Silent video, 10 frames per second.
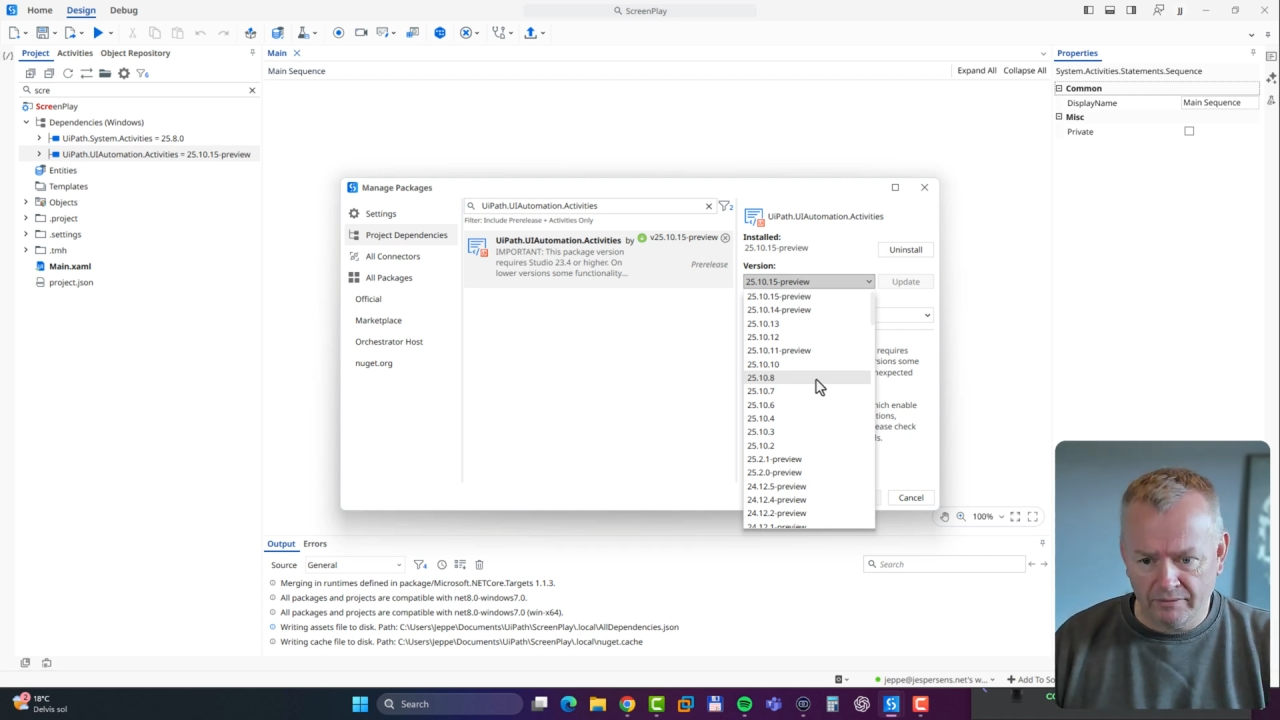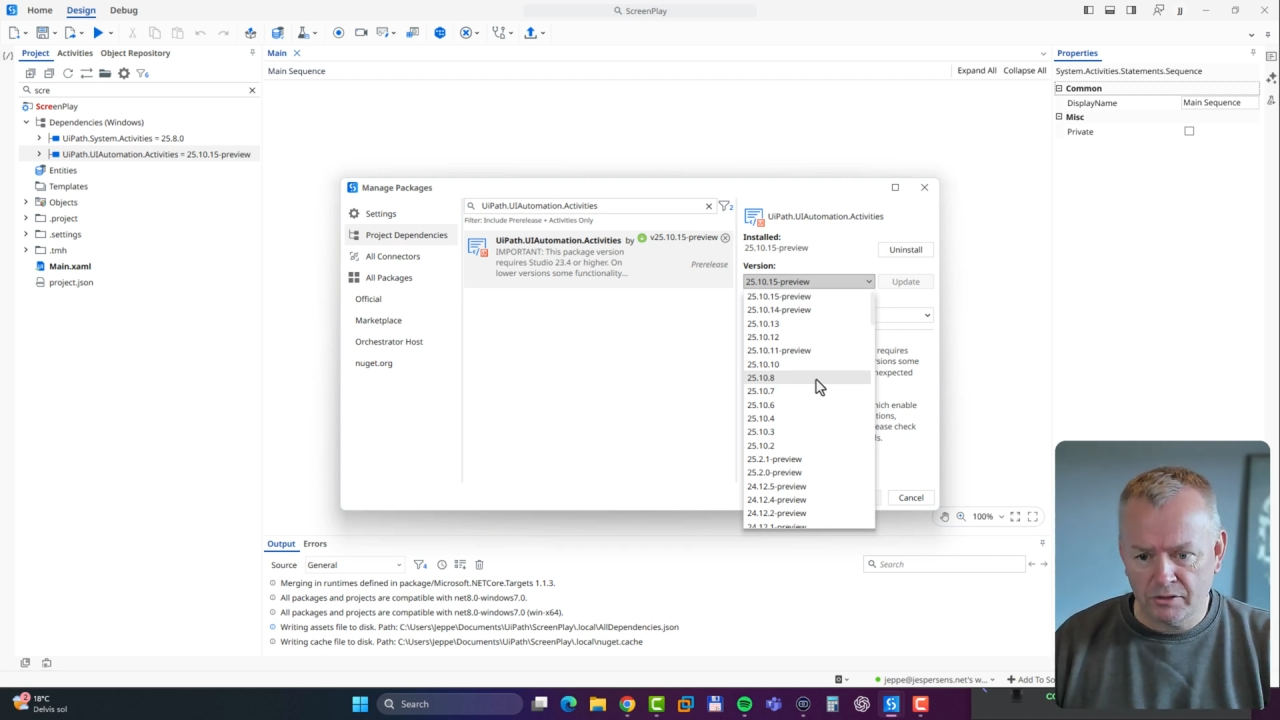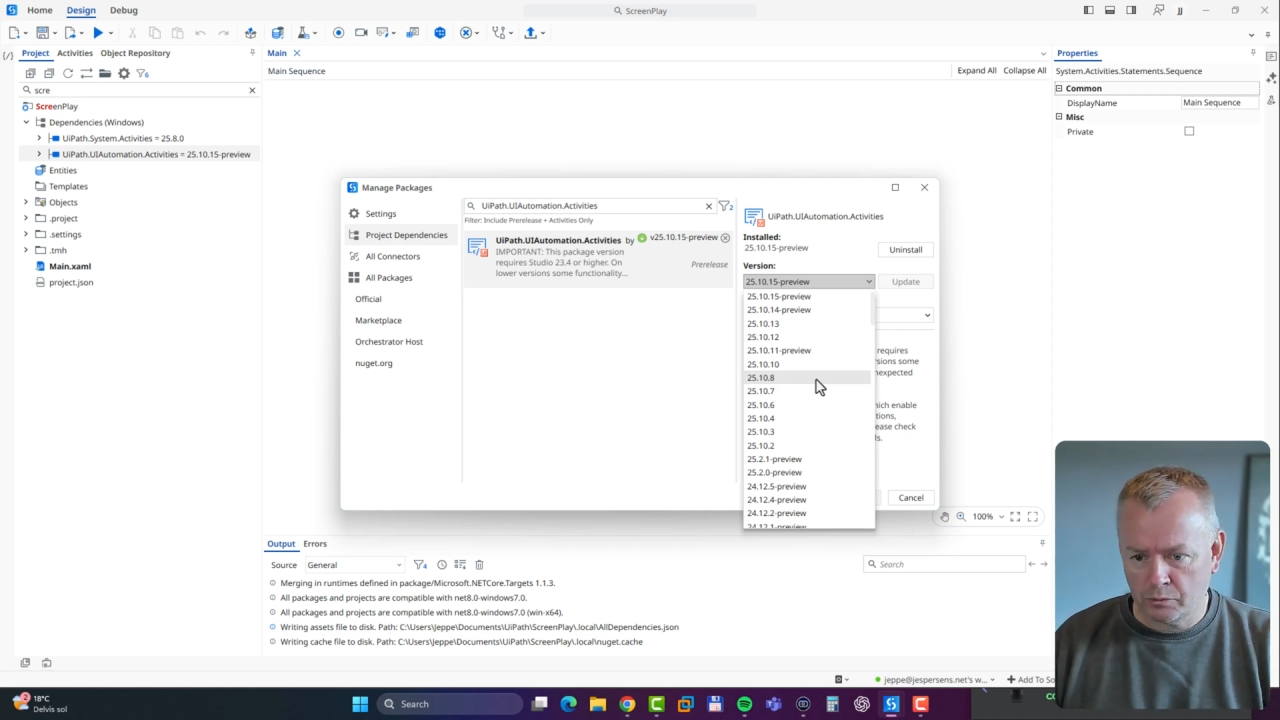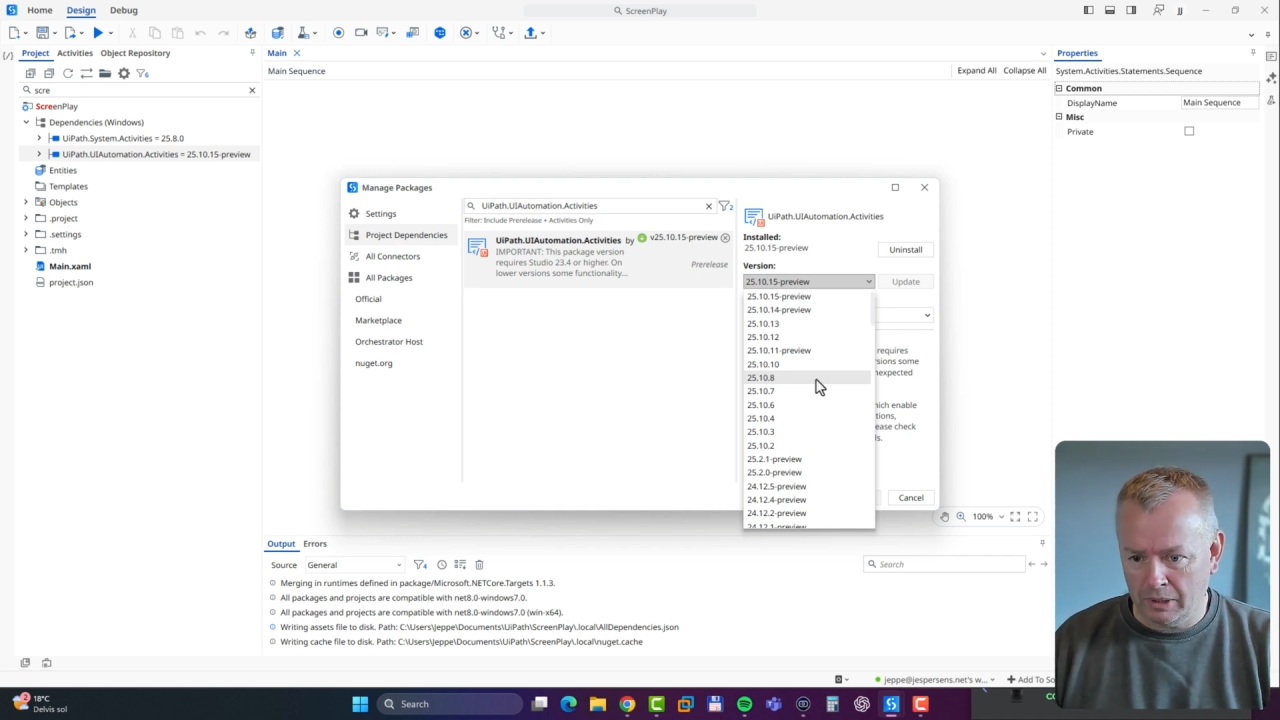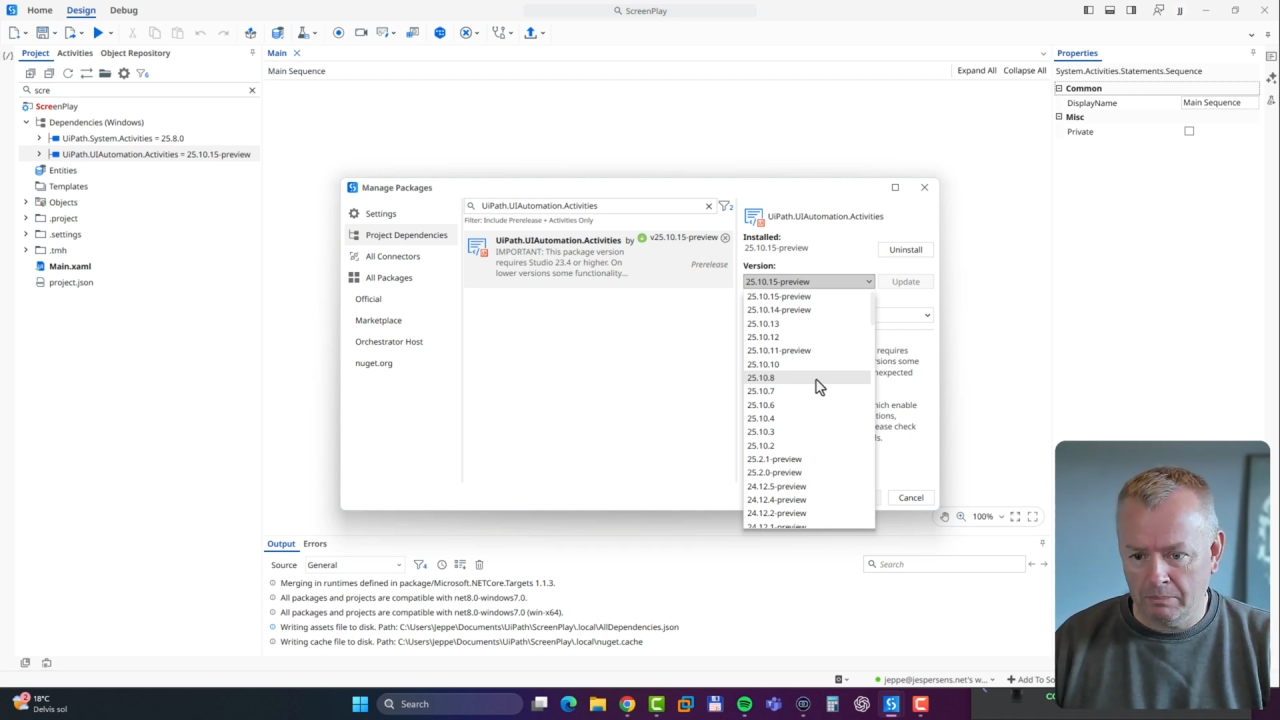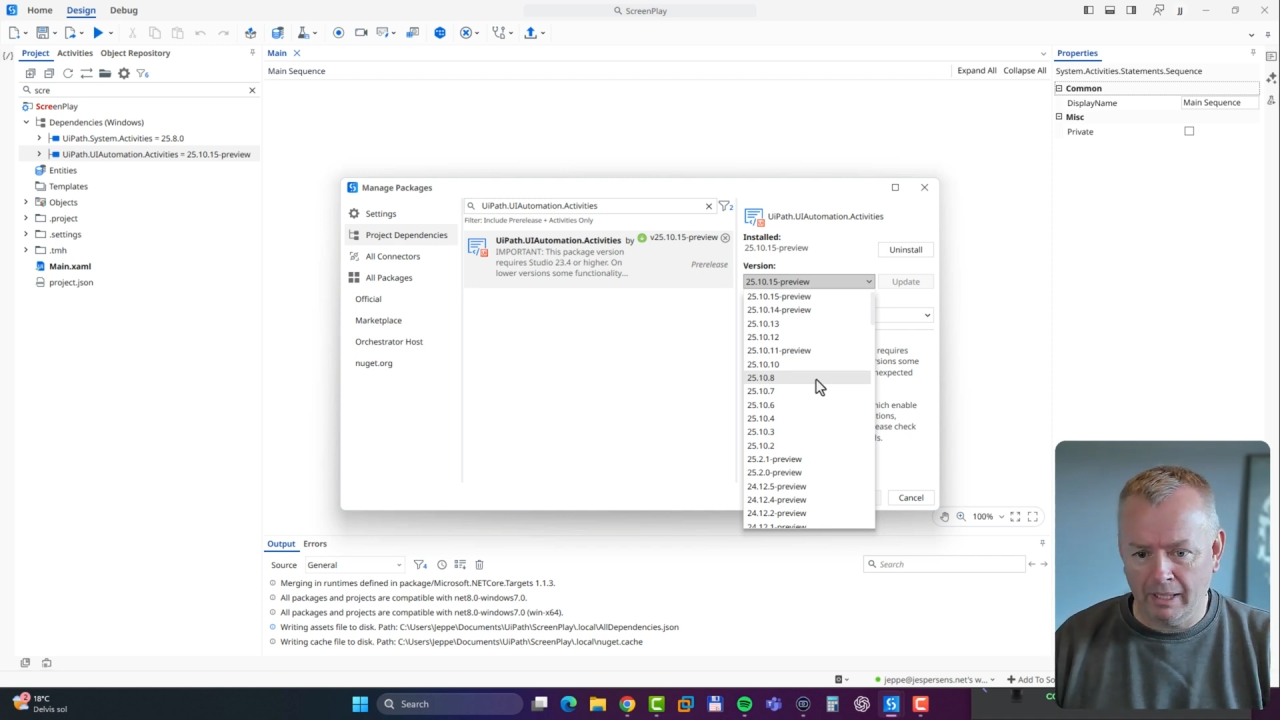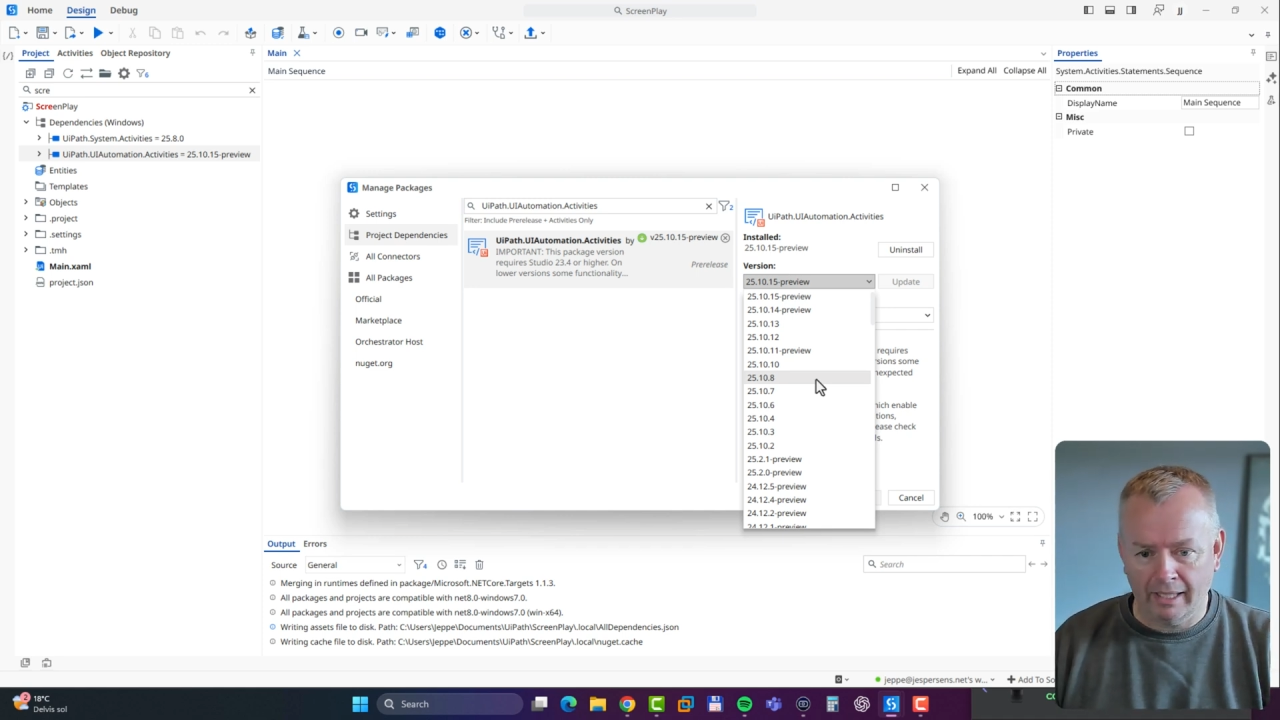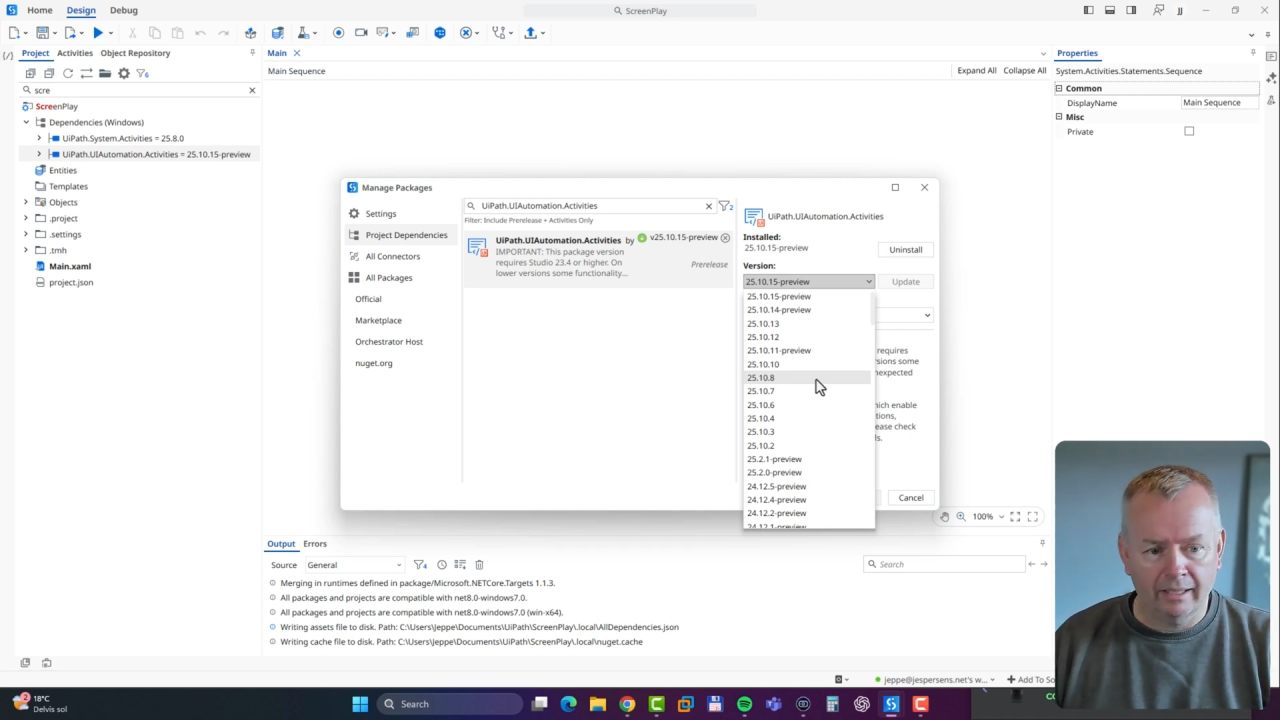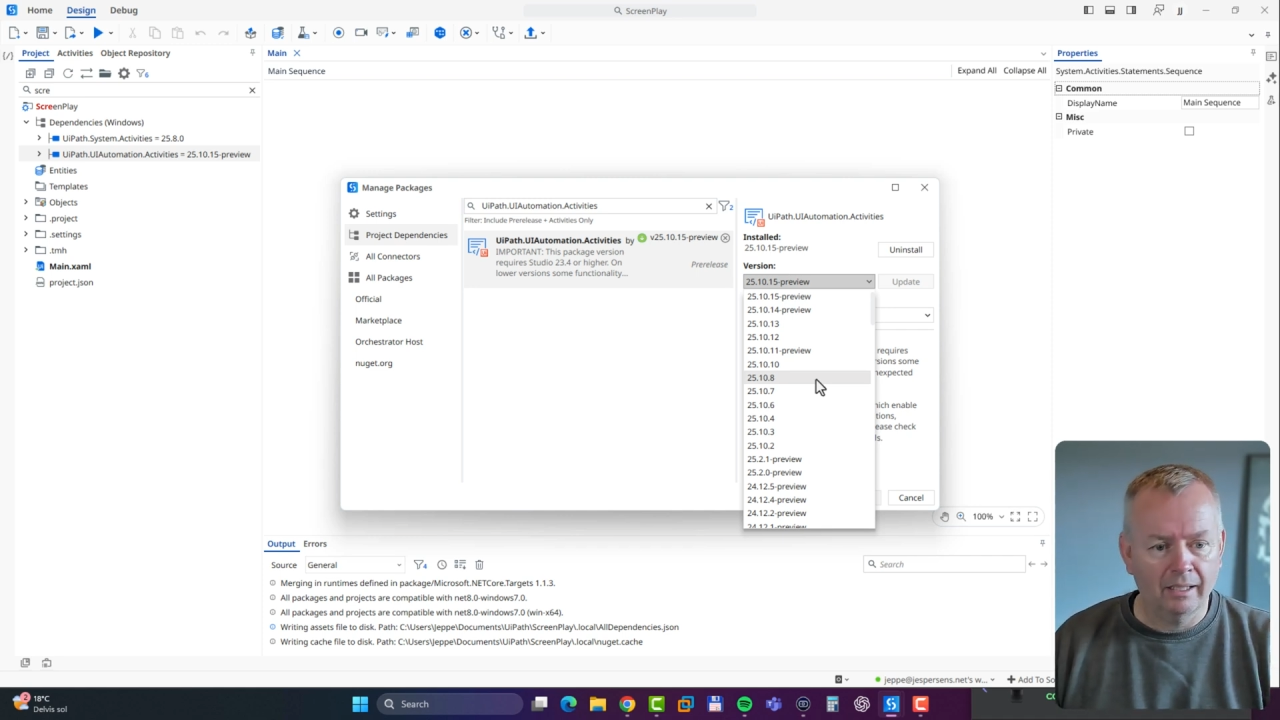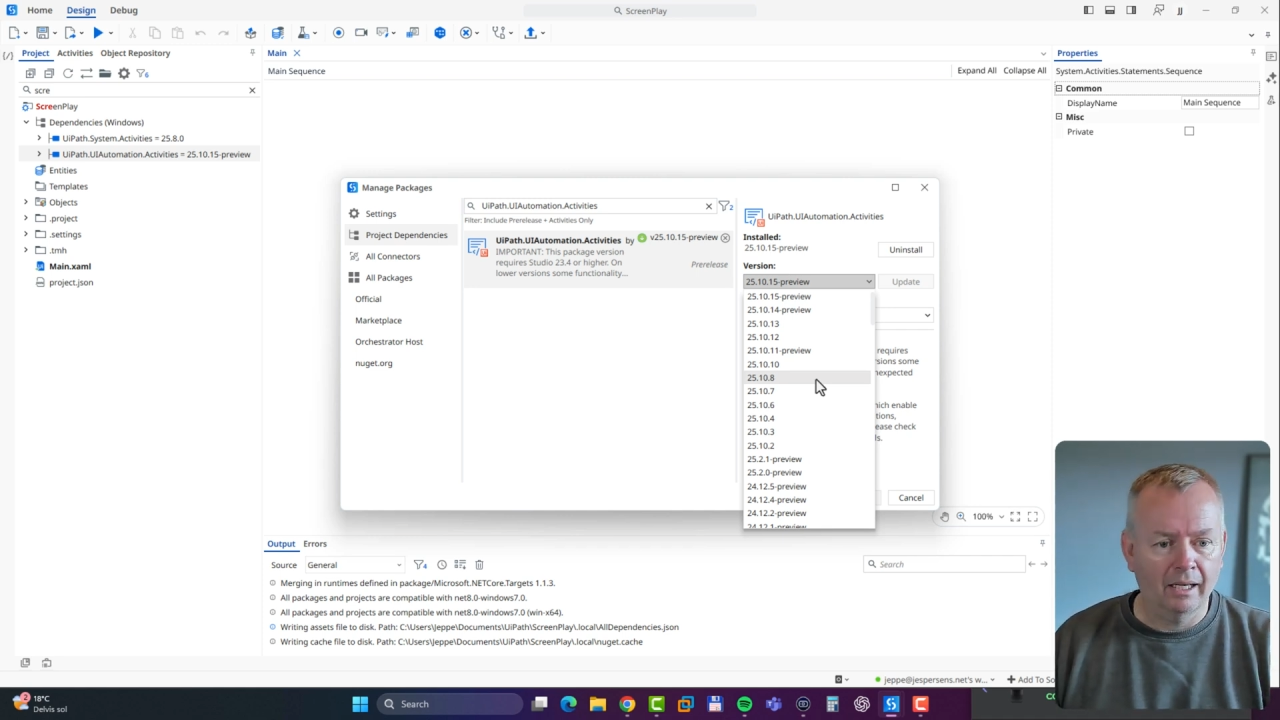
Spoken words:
Screenplay